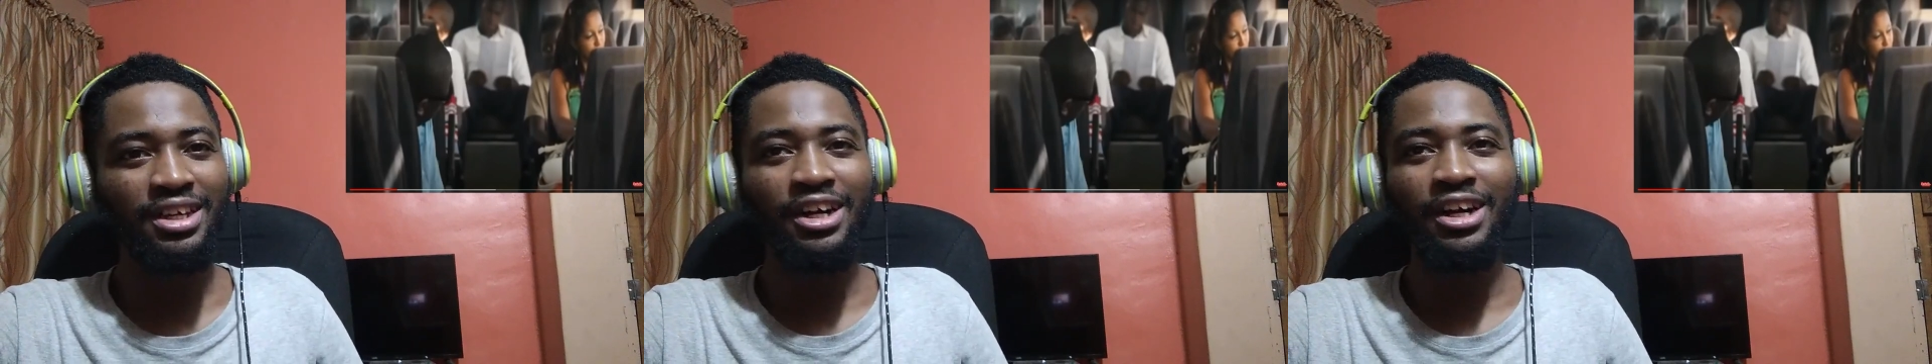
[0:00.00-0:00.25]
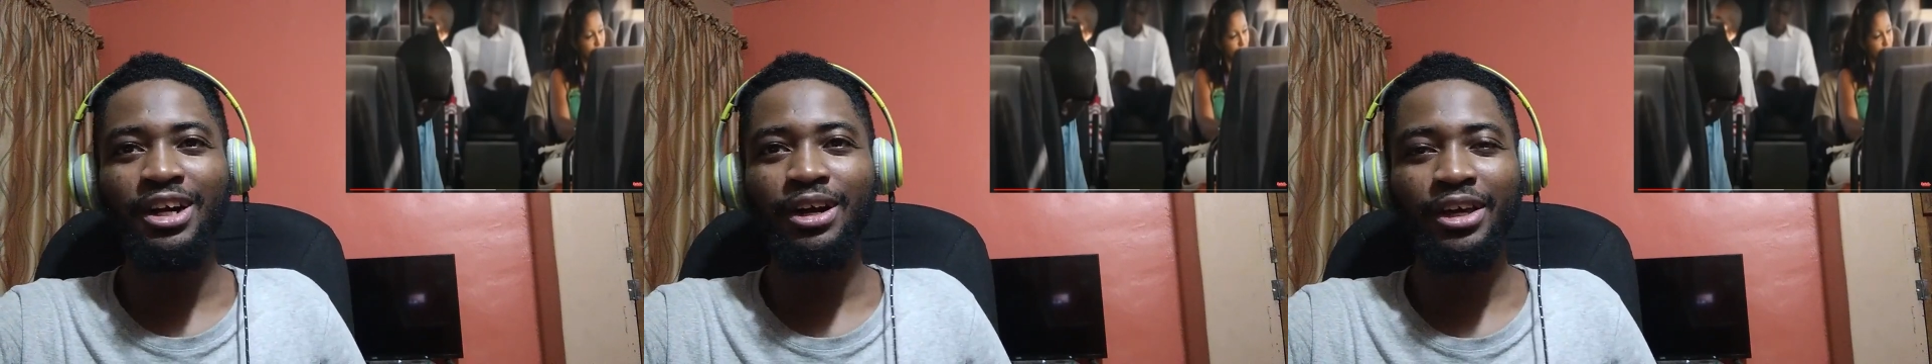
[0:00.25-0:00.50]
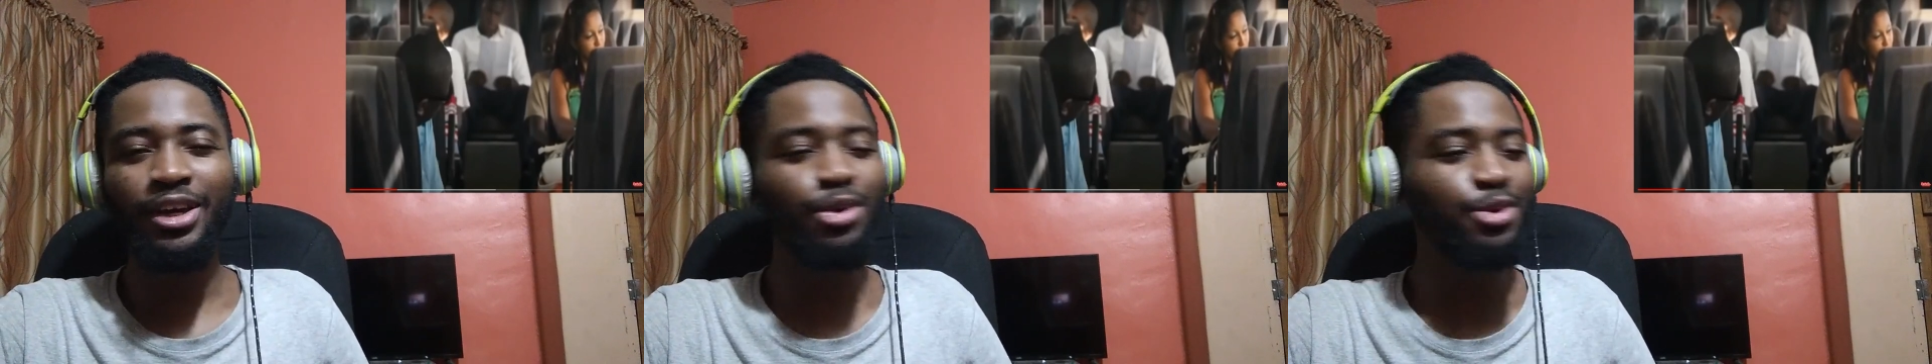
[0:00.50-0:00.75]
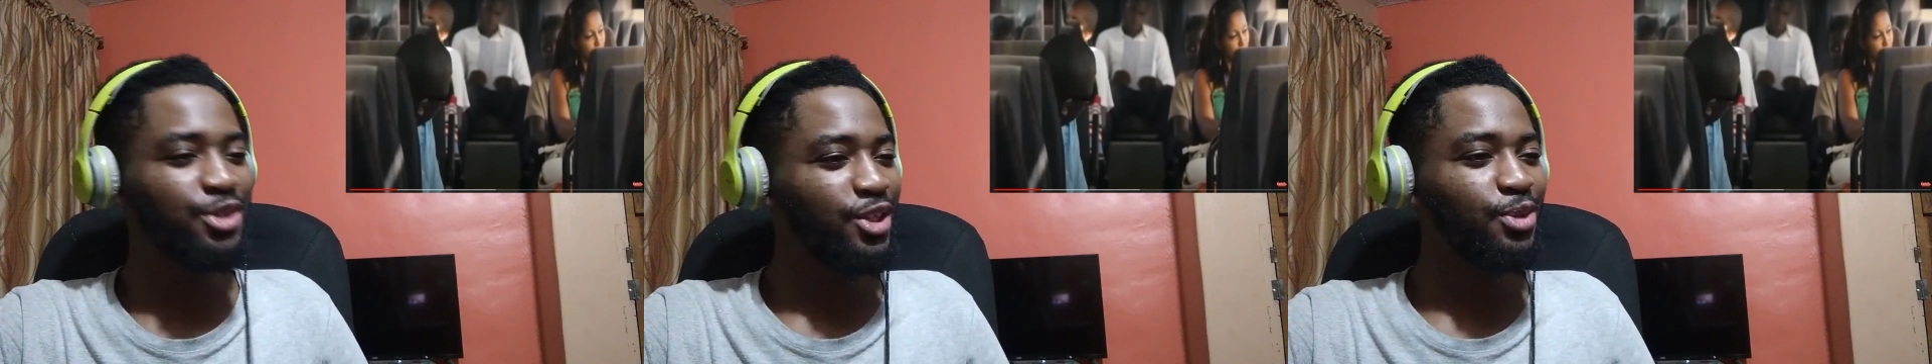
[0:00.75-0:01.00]
Uh, girl,
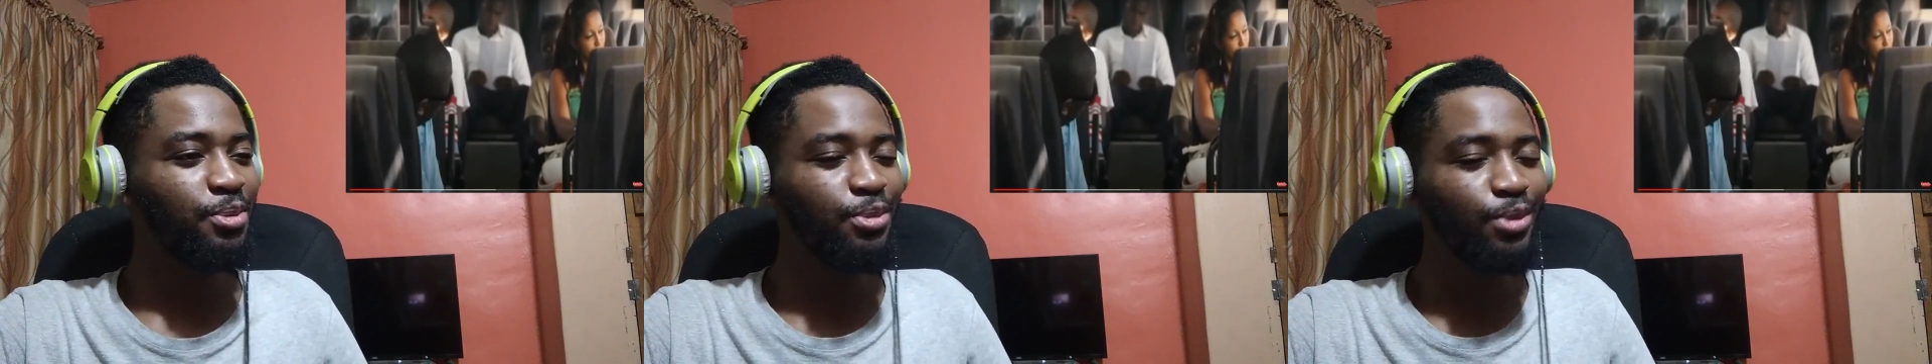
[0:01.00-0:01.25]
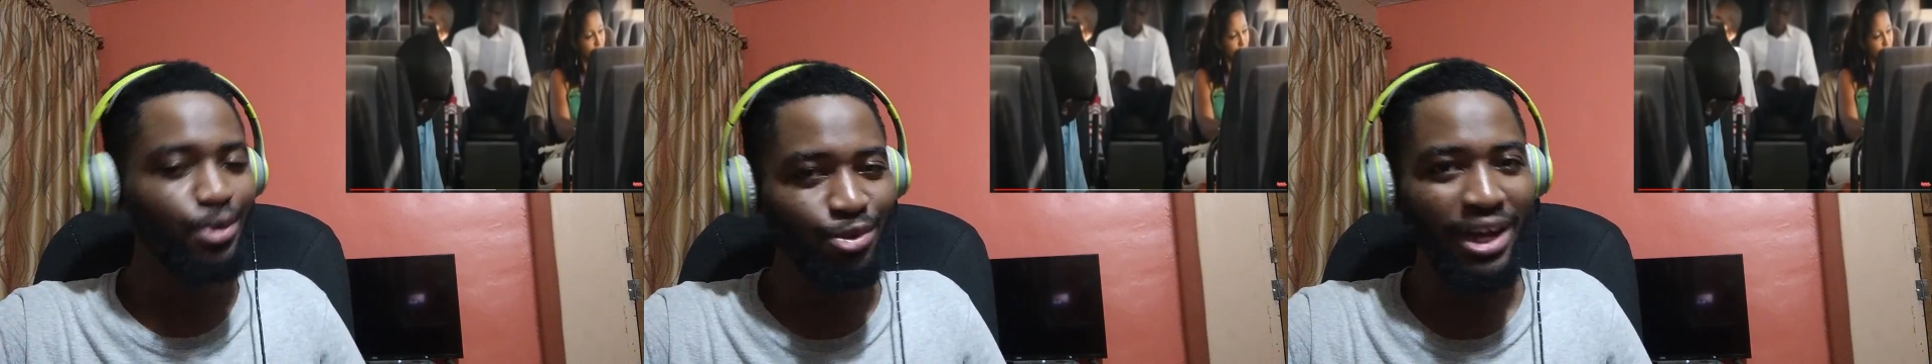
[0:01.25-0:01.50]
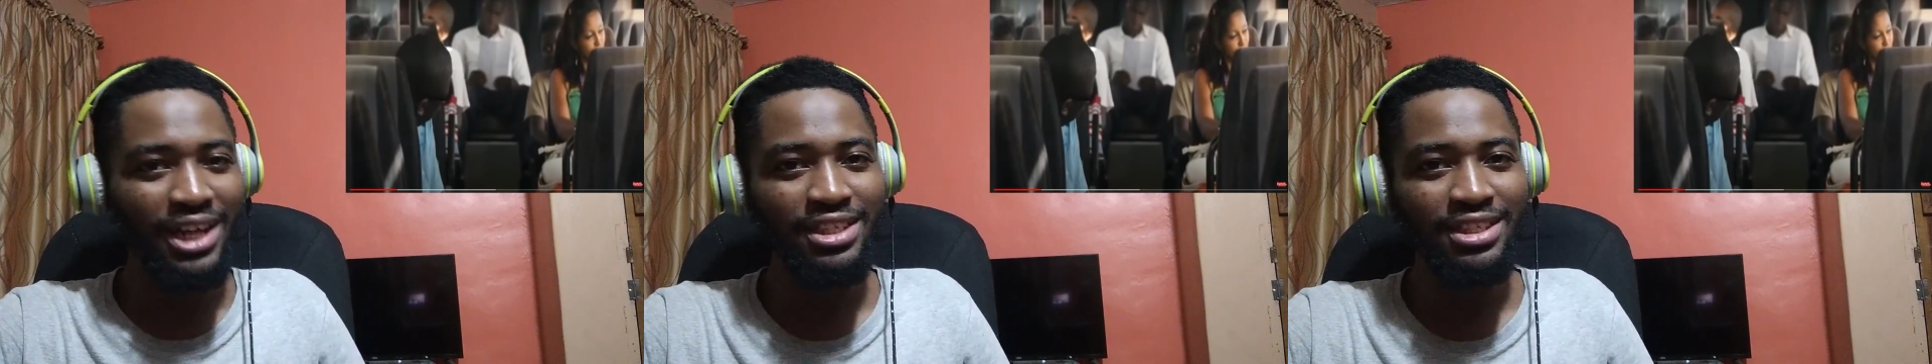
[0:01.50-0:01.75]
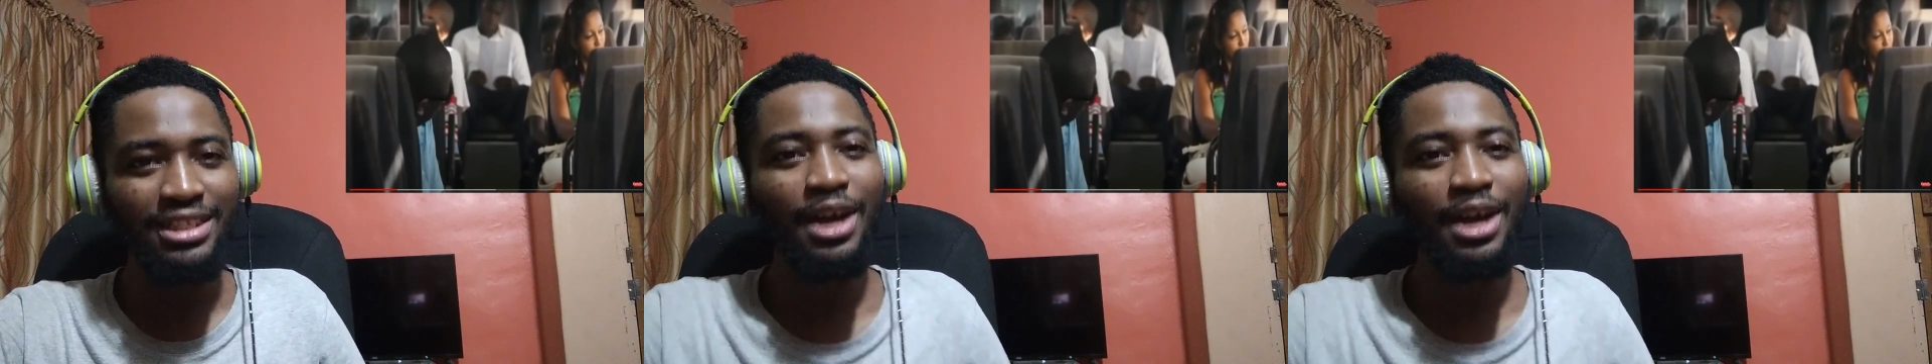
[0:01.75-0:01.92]
you set the mood right.